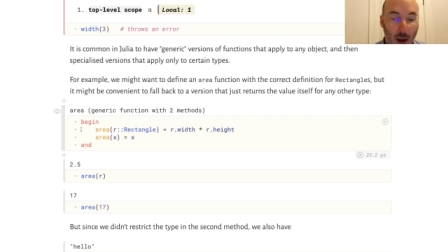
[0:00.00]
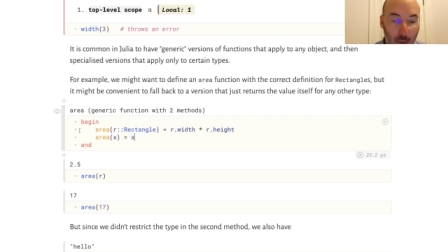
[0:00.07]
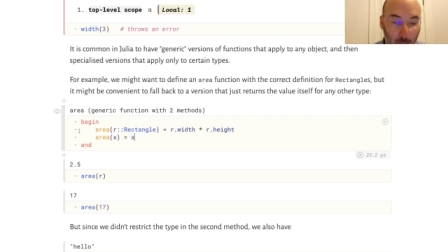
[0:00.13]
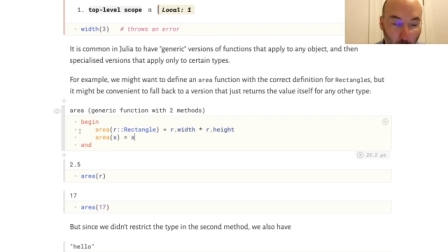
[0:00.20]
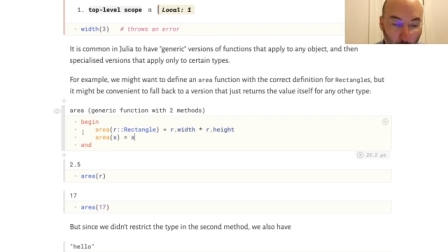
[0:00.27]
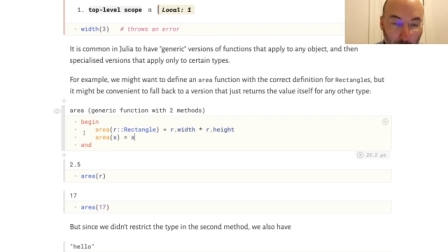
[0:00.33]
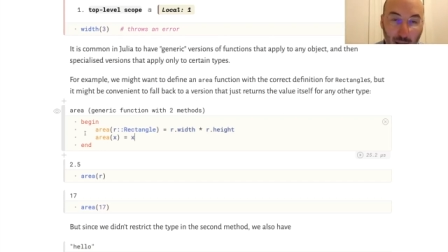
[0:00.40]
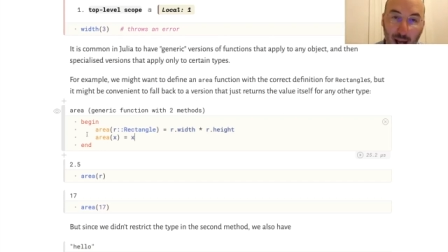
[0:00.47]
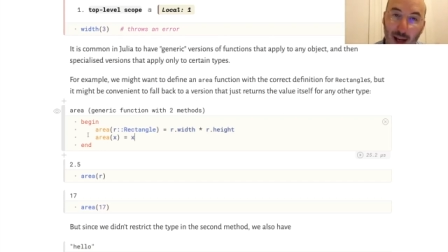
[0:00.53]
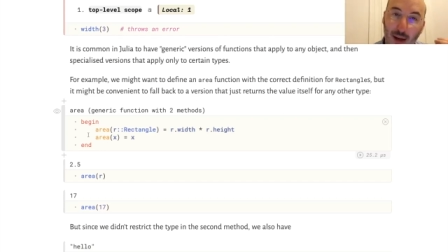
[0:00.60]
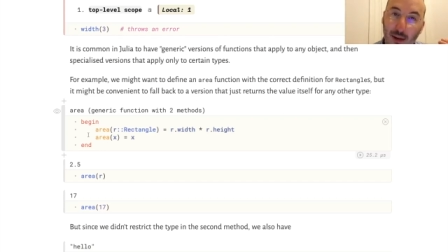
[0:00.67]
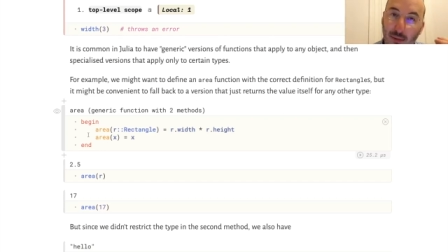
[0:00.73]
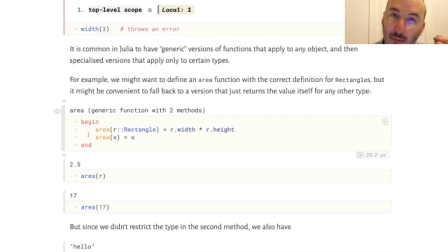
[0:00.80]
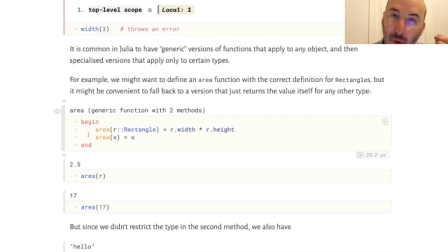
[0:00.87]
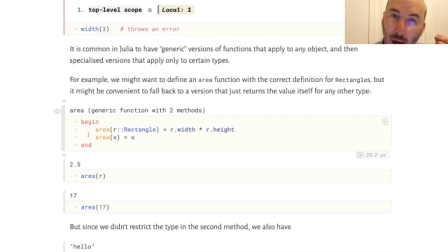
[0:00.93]
But when I
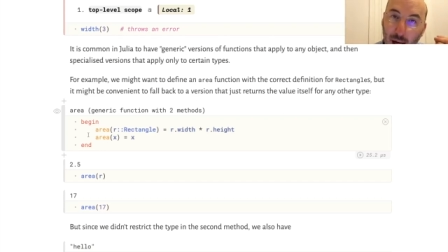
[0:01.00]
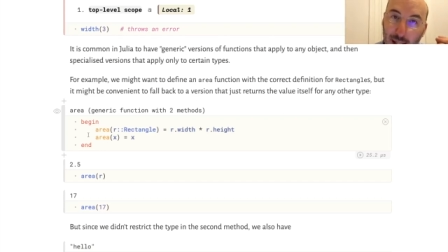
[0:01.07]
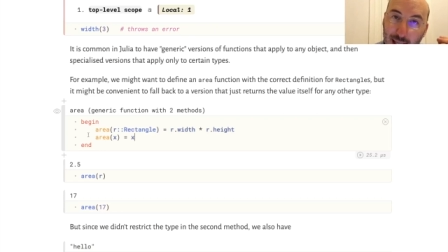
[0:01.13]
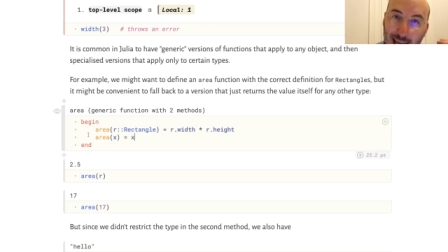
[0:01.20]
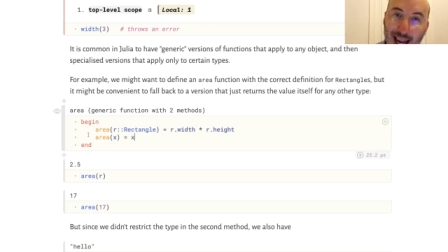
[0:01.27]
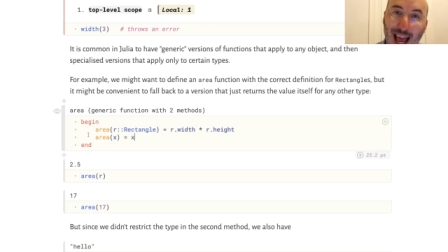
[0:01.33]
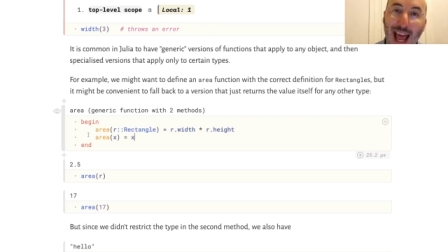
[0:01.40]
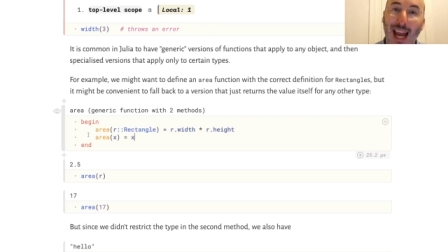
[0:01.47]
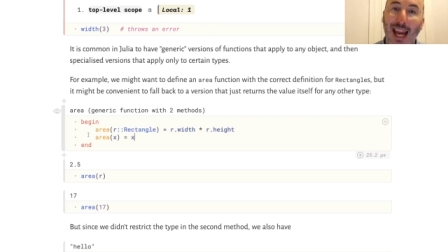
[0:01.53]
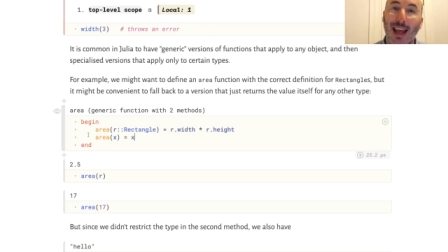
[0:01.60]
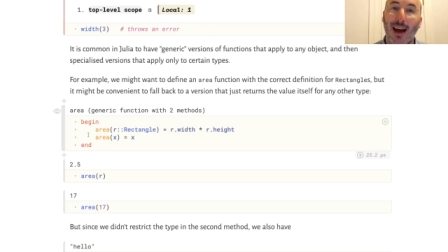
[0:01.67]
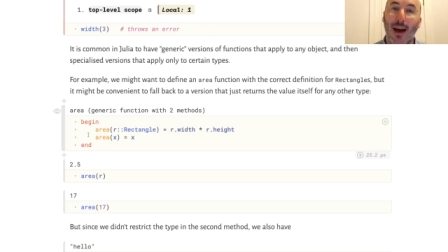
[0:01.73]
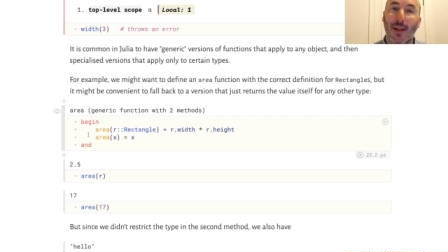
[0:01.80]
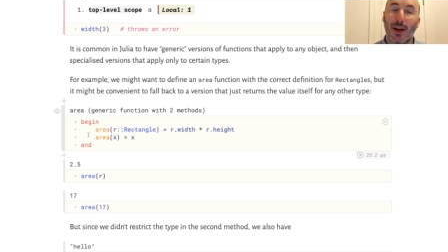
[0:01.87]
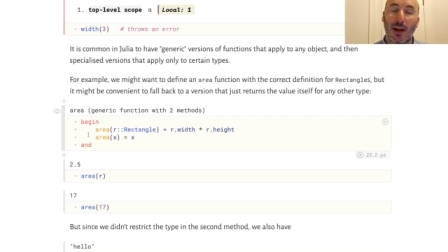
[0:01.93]
pass in any
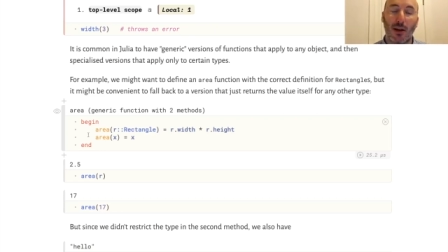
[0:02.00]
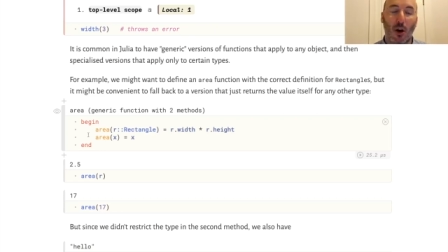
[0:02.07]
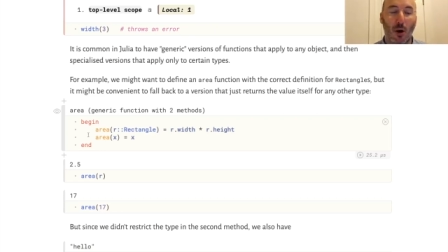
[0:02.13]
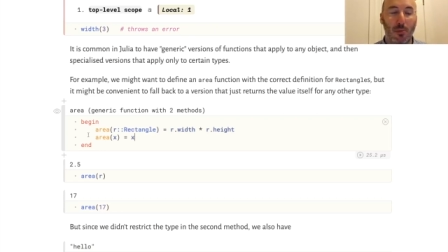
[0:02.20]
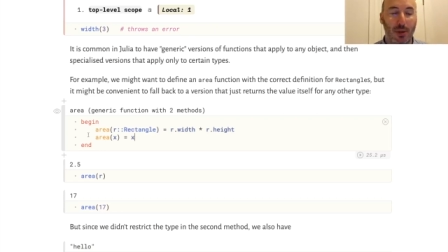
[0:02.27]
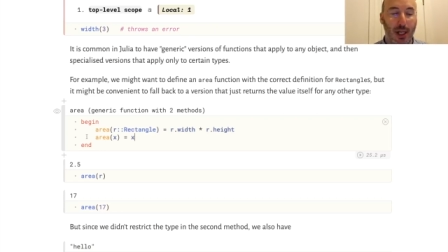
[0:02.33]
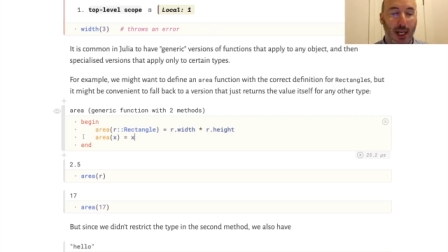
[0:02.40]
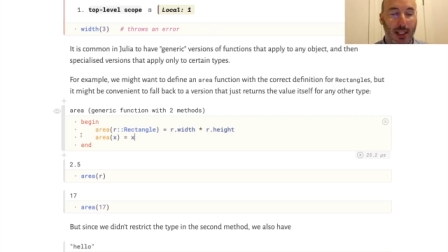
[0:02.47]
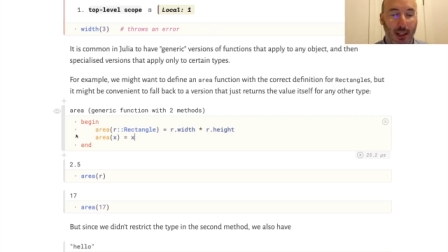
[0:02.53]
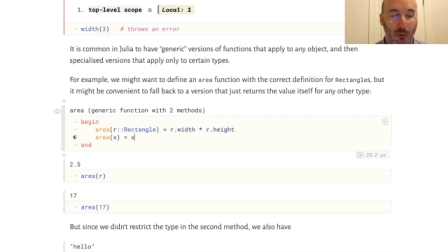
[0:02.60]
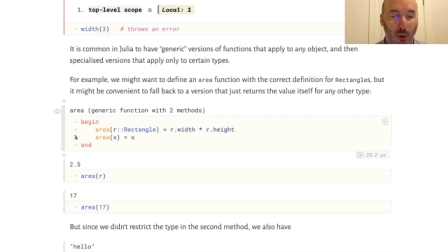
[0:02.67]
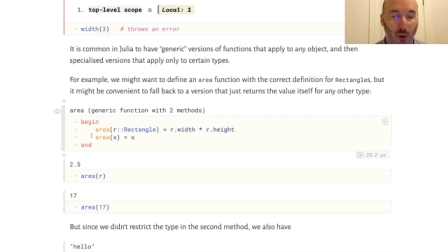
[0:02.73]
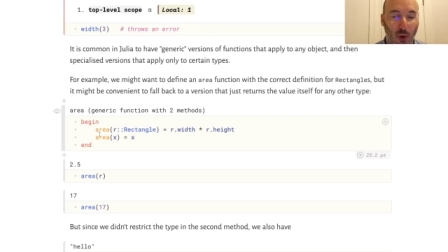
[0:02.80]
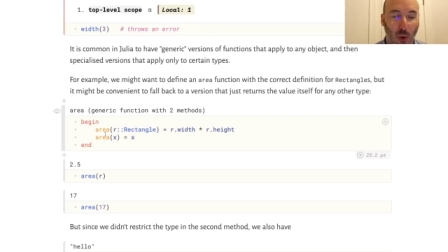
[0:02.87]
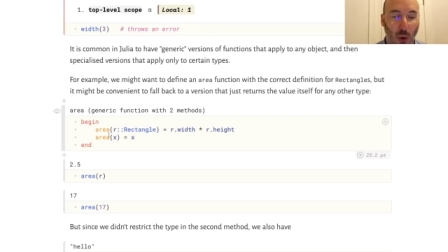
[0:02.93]
other object, it
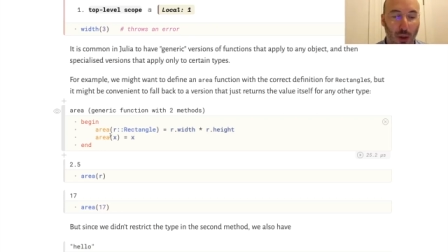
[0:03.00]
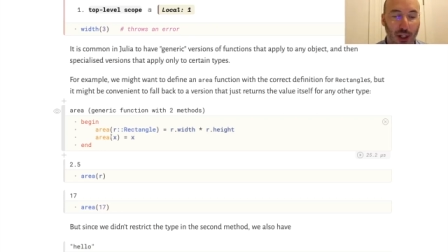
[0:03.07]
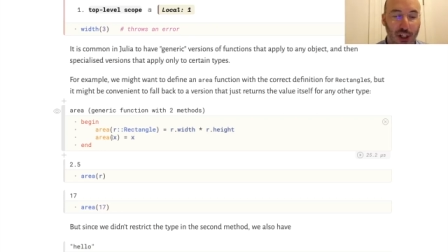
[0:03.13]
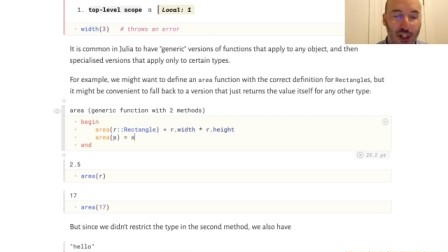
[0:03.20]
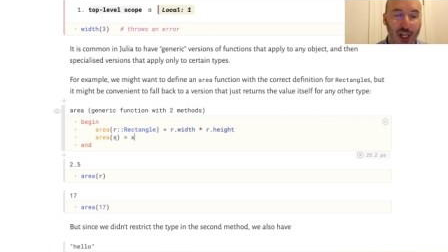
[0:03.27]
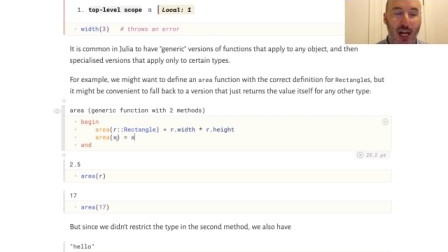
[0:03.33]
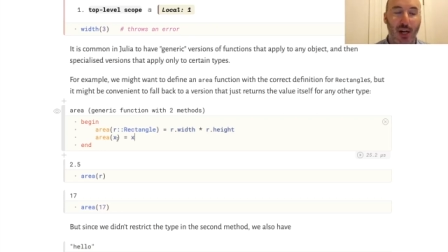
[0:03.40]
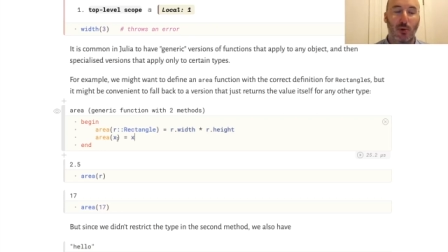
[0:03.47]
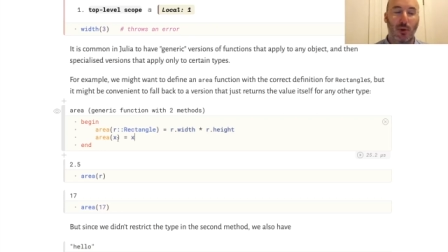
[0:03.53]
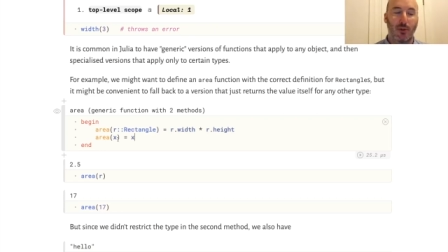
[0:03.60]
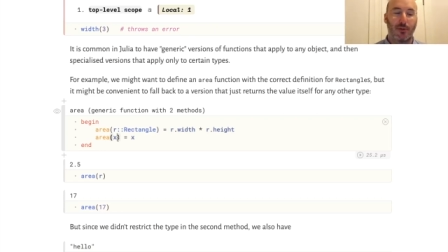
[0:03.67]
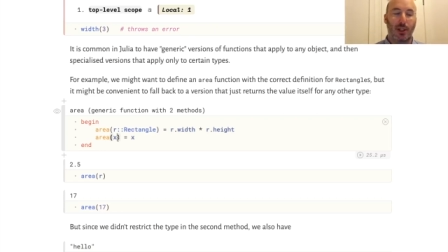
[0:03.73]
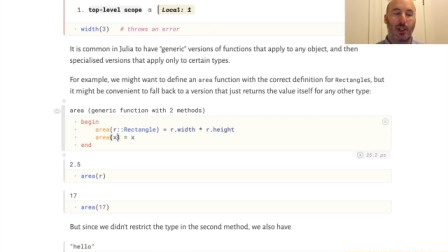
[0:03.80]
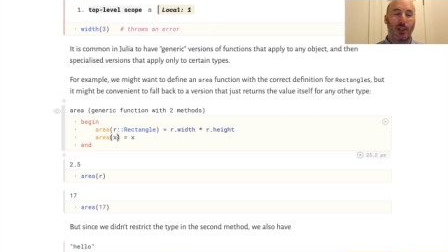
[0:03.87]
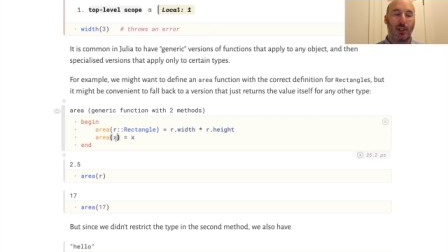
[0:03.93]
will call this general
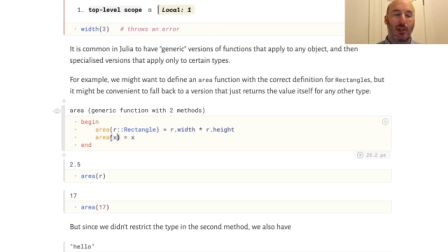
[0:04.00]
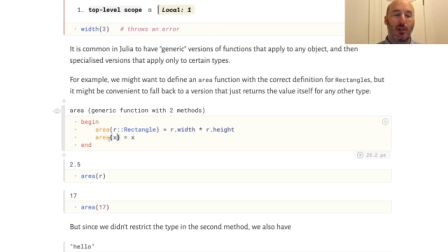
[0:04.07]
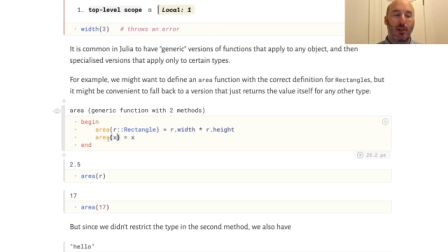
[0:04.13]
version.